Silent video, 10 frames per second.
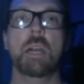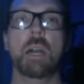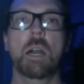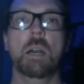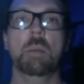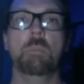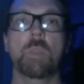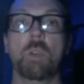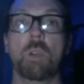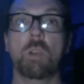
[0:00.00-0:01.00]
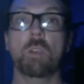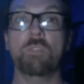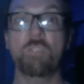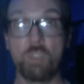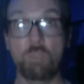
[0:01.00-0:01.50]
are a
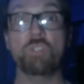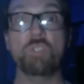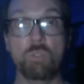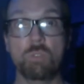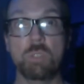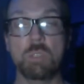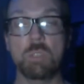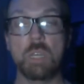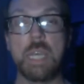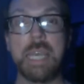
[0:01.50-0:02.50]
few students